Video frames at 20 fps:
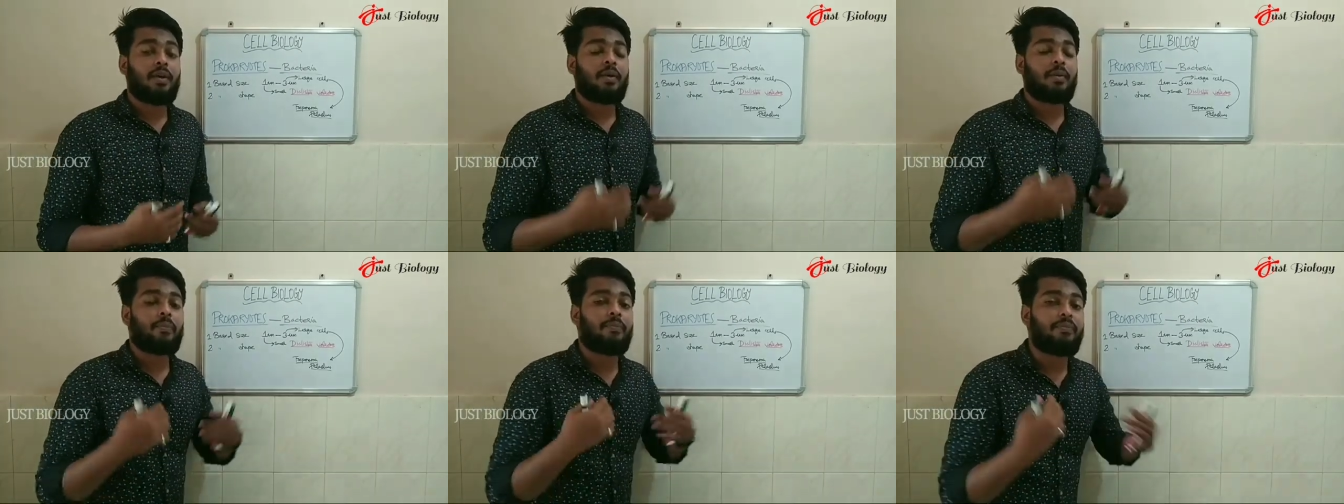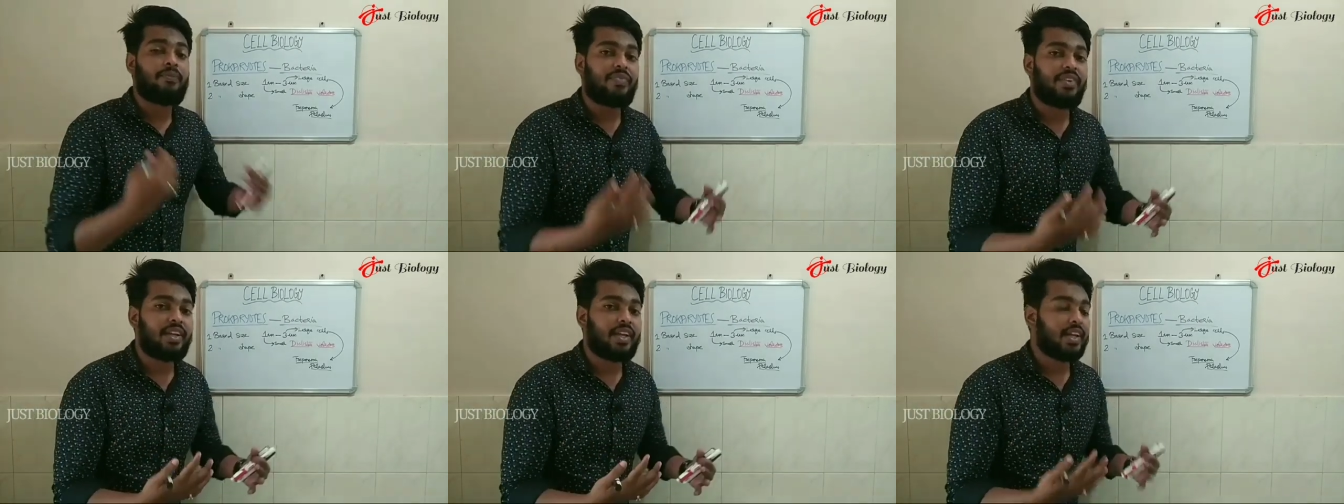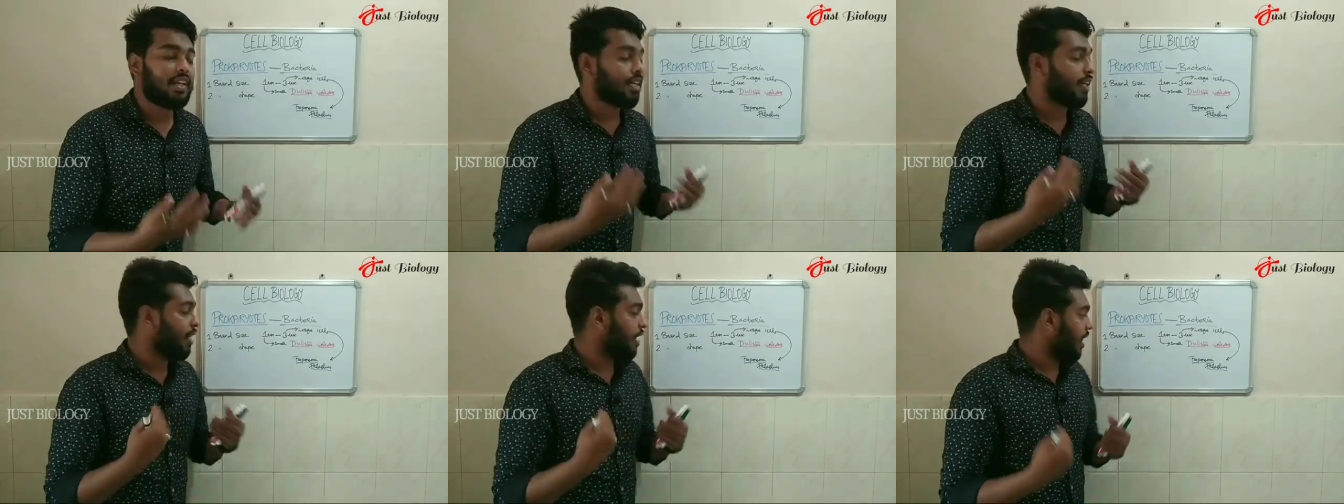we
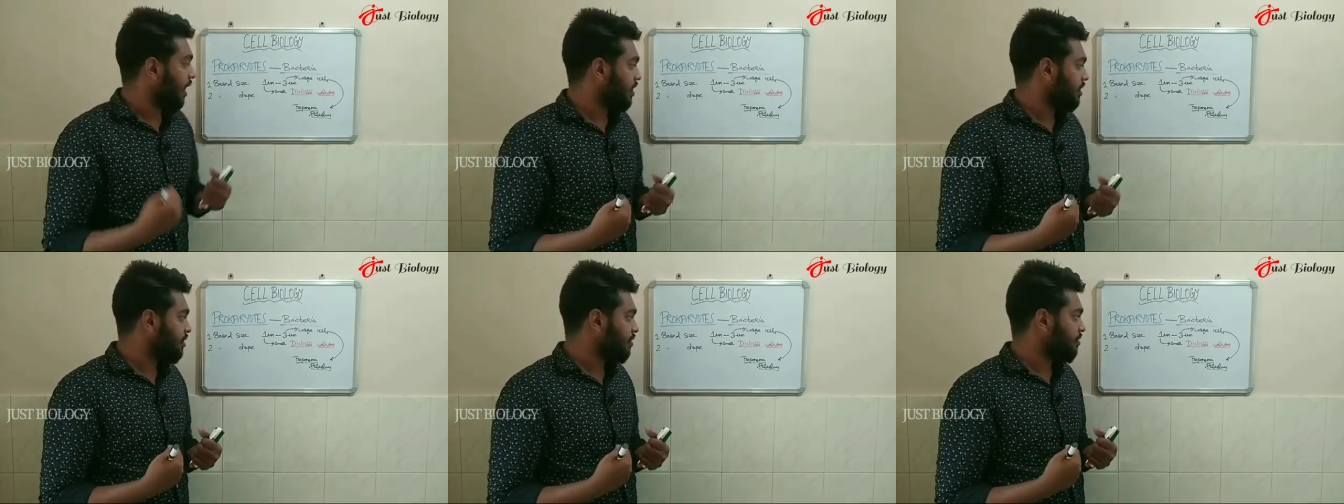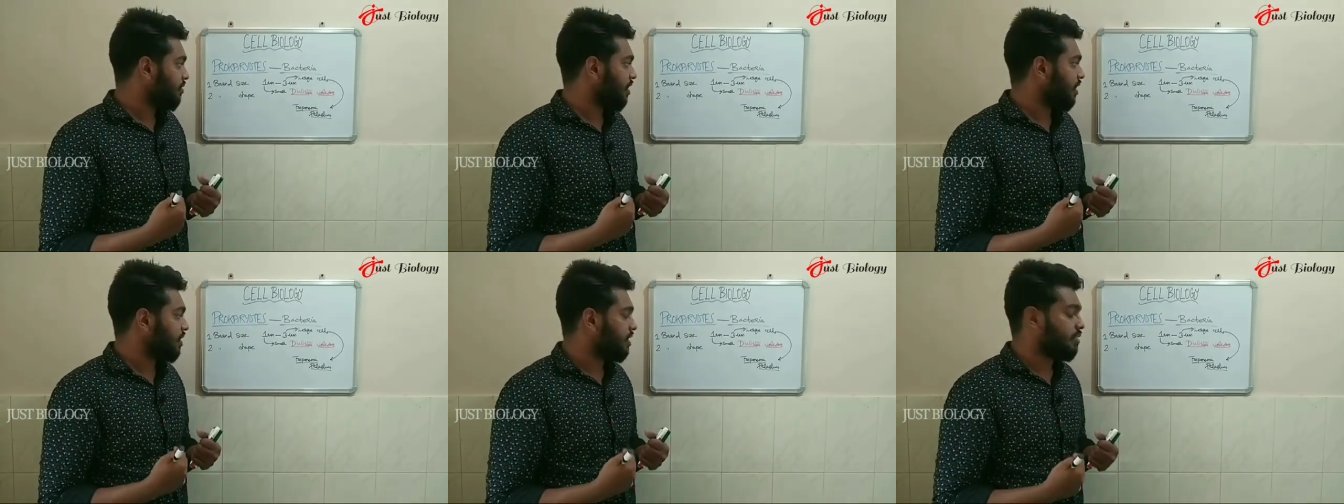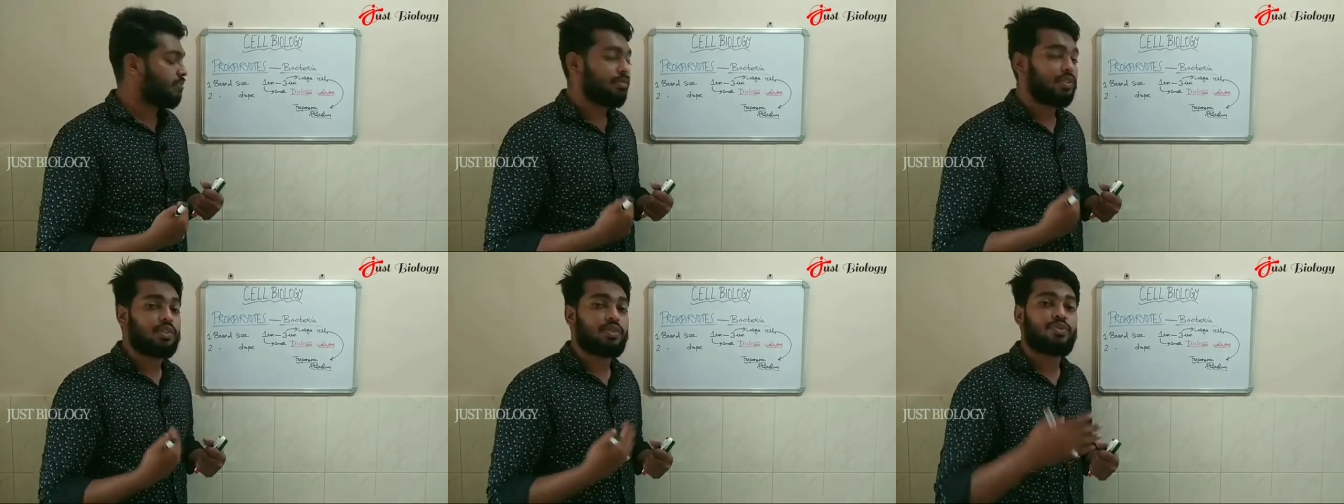can classify
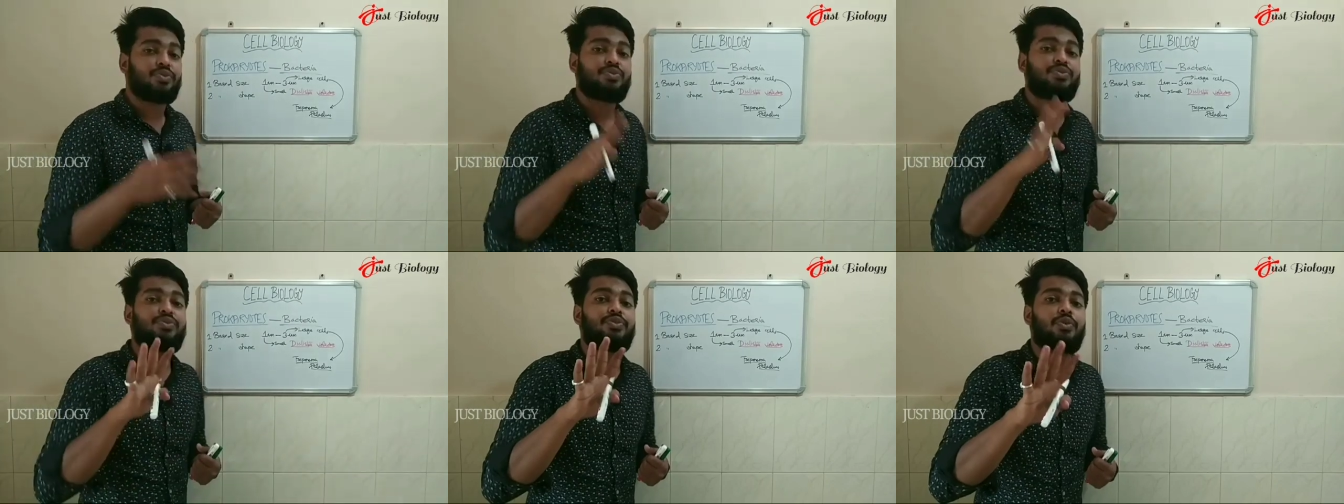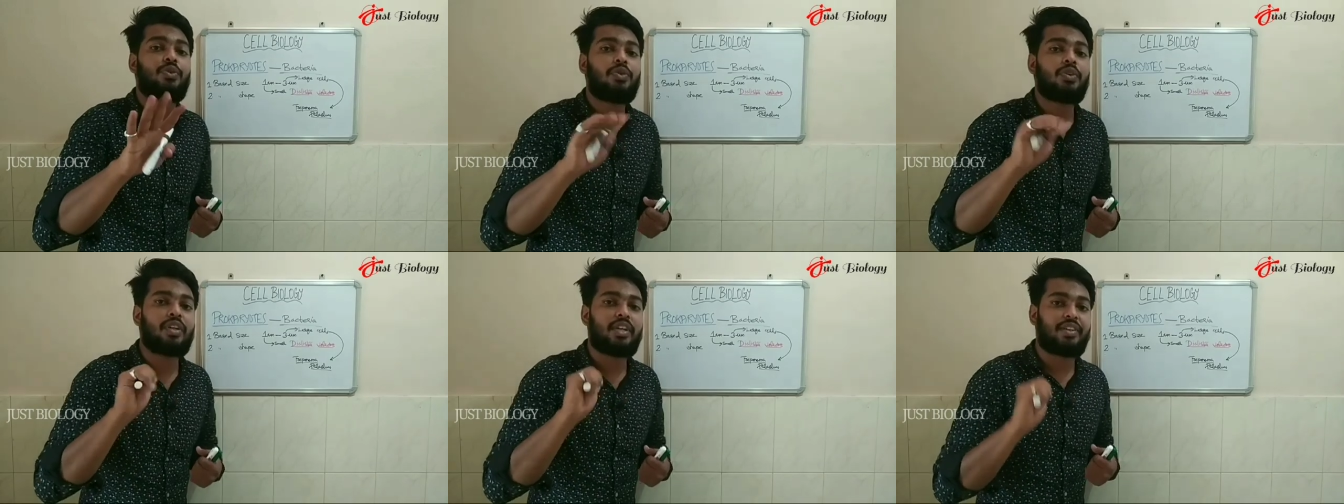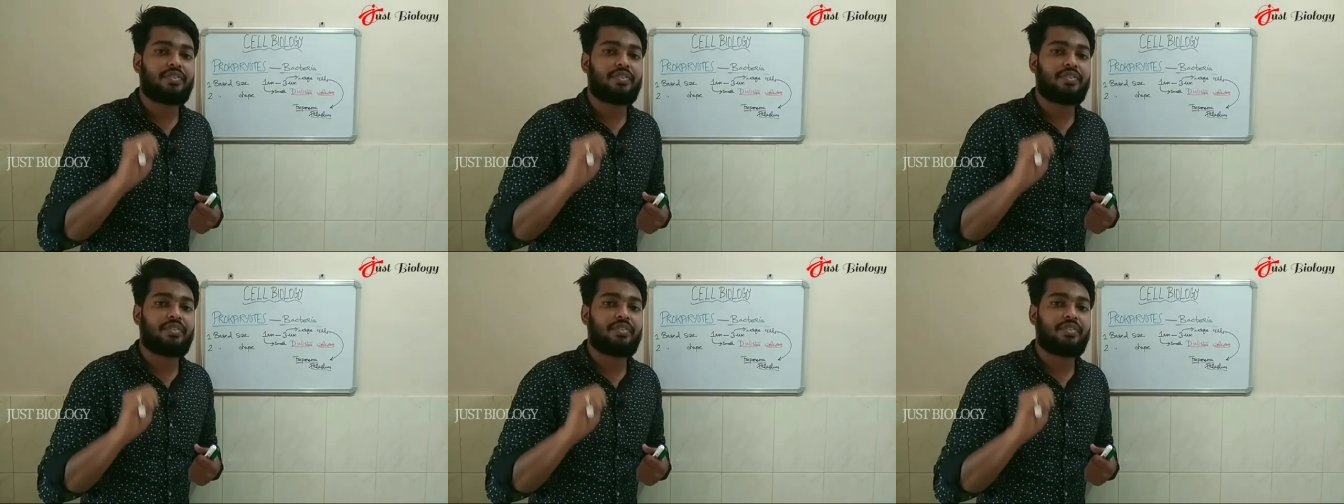them into 4